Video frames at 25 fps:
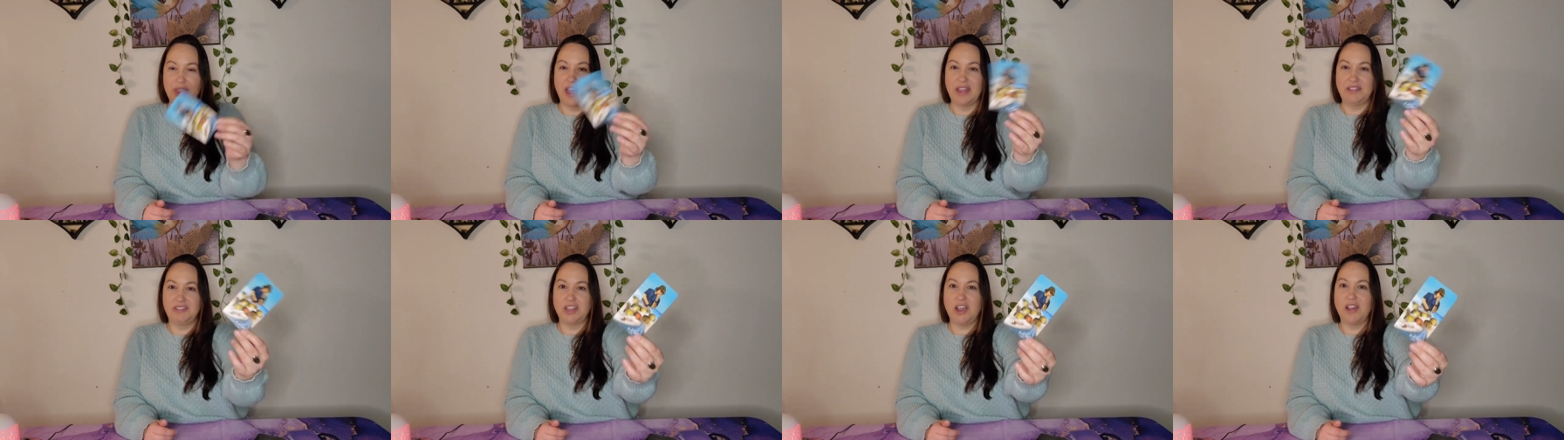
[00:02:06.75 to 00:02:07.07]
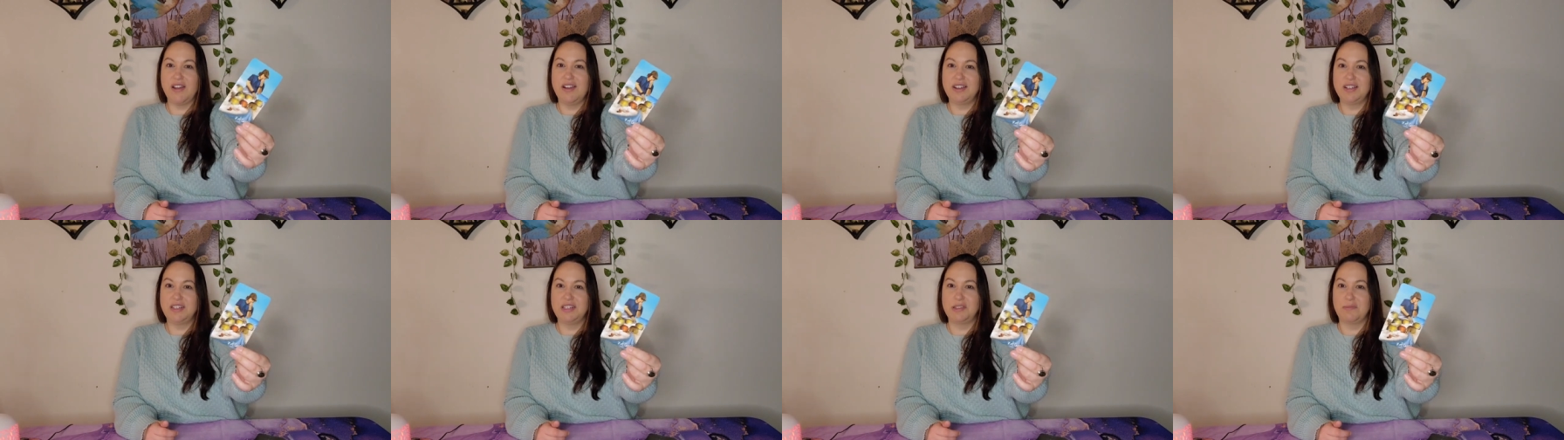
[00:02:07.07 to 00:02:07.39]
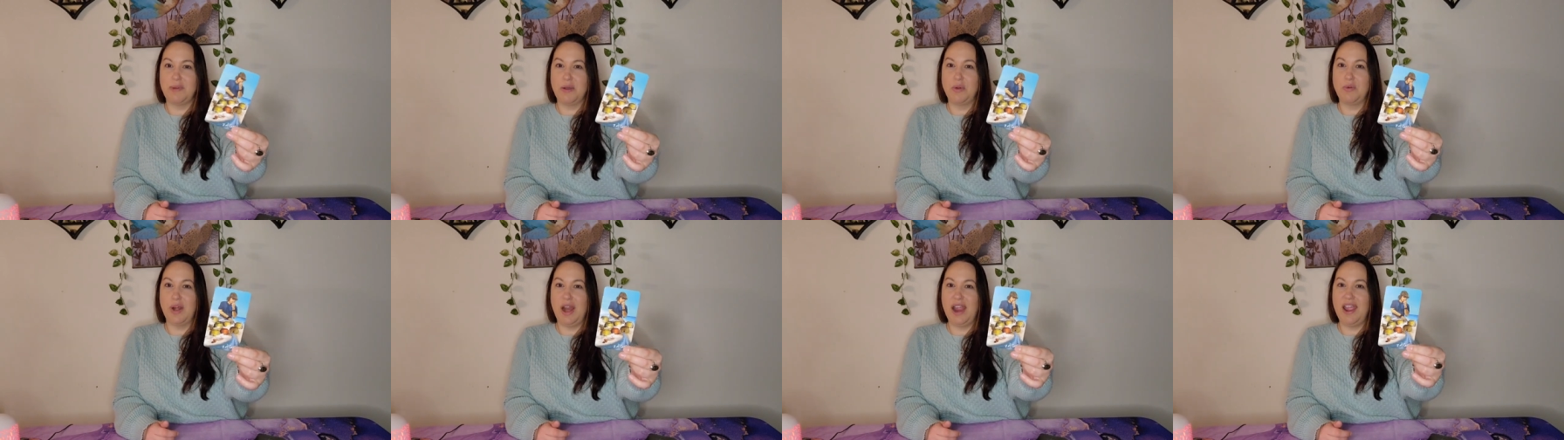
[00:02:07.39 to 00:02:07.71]
that talks
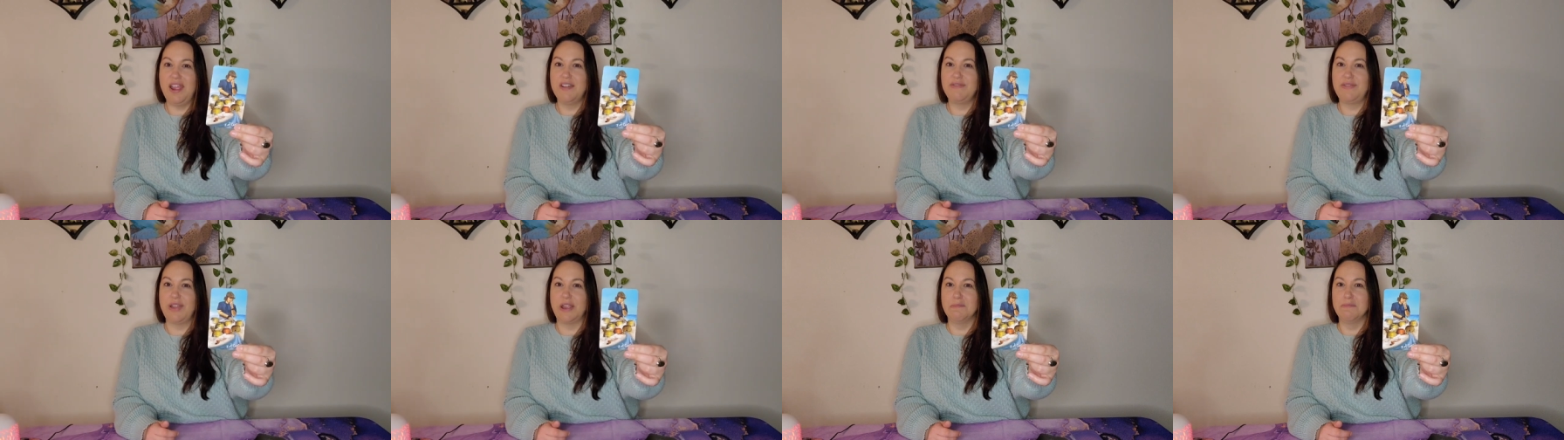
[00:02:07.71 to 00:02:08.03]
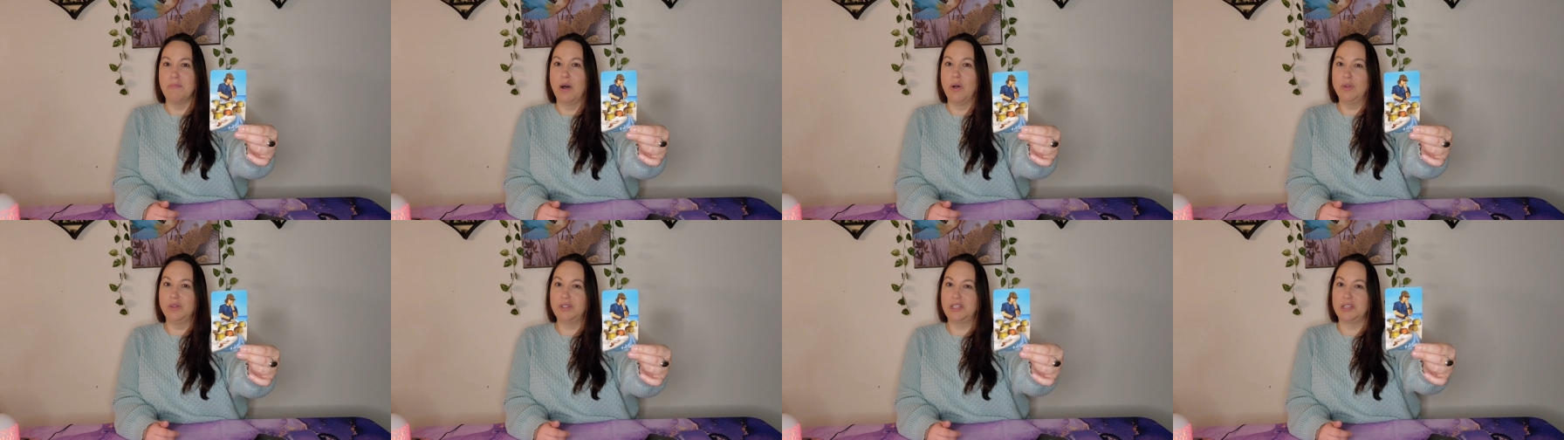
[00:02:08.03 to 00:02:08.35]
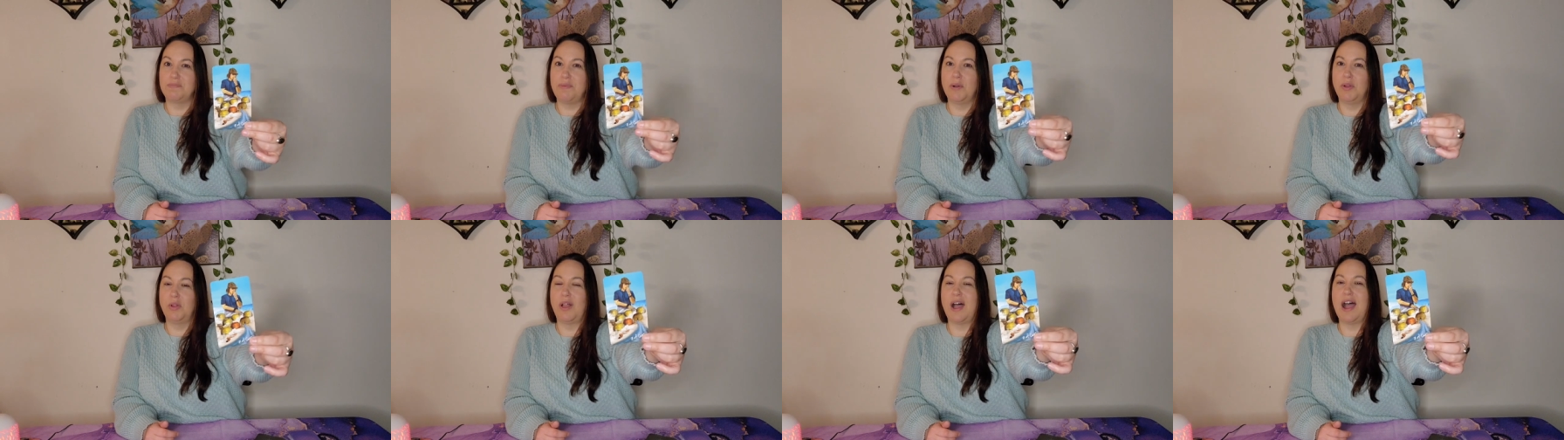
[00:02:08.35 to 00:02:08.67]
about having
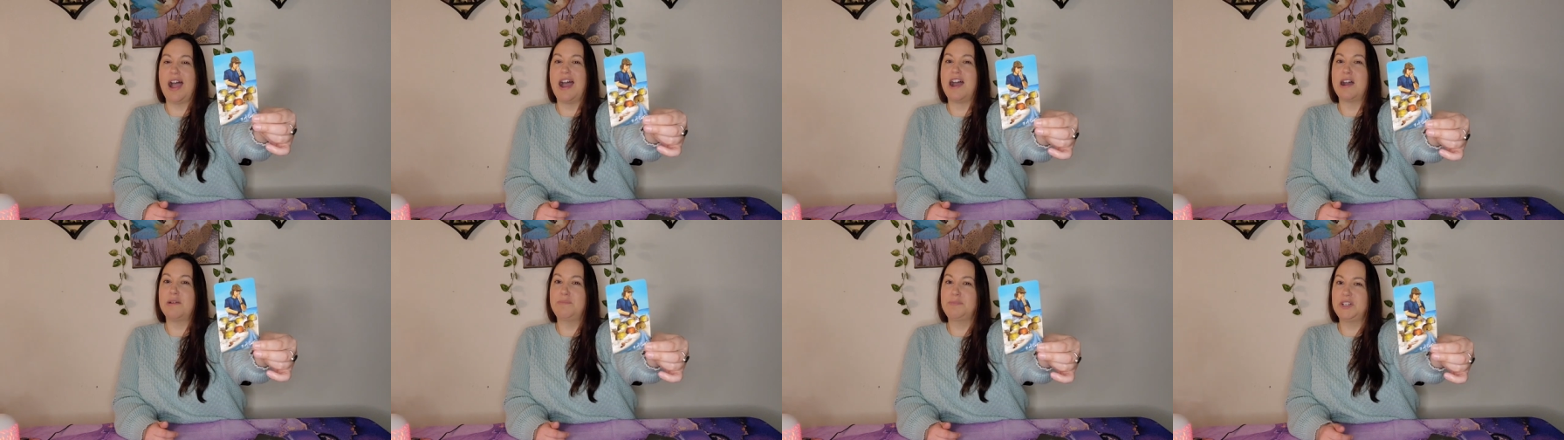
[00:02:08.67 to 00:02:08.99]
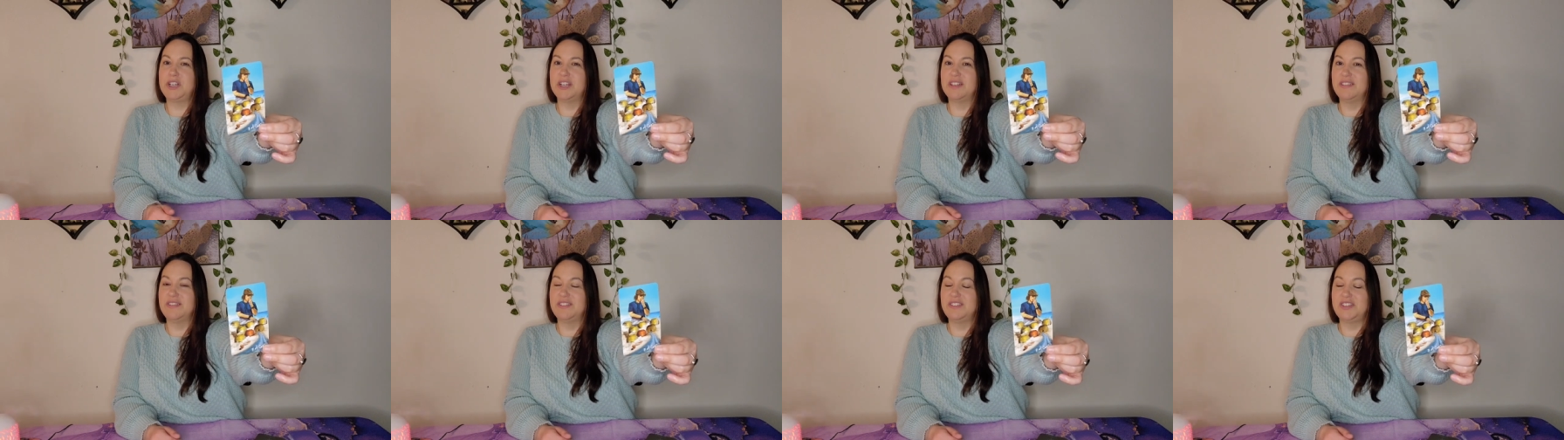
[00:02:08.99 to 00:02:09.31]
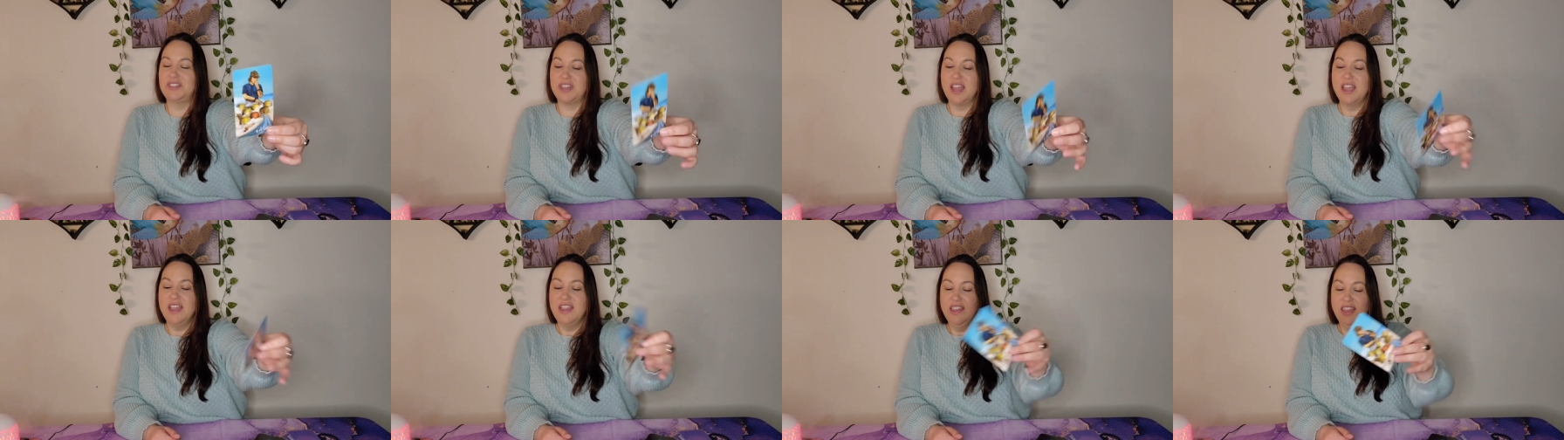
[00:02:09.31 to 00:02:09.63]
multiple
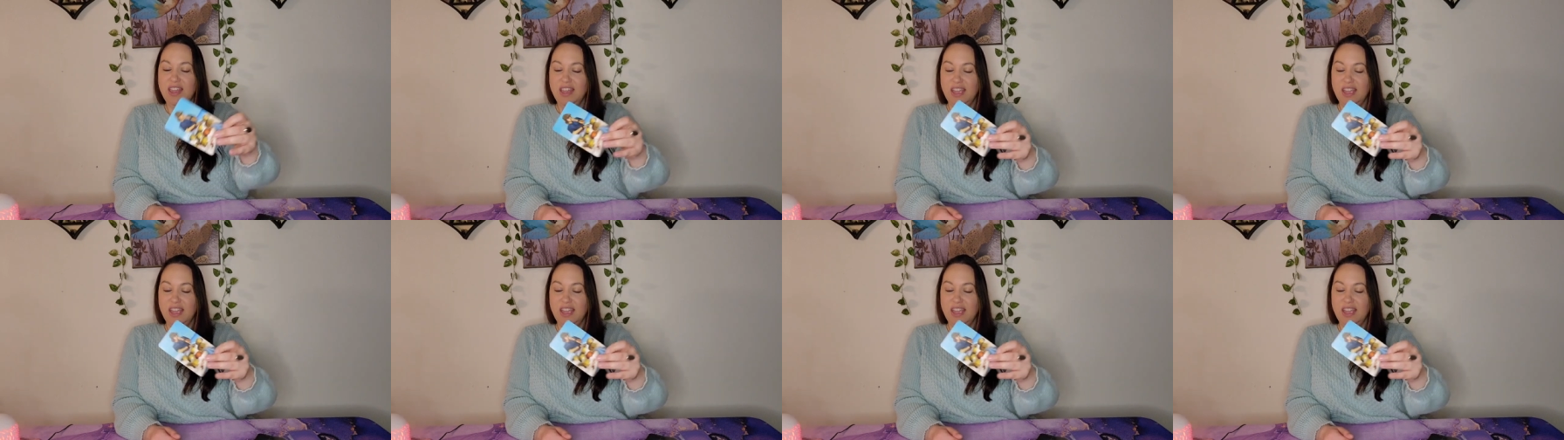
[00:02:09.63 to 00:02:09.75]
options,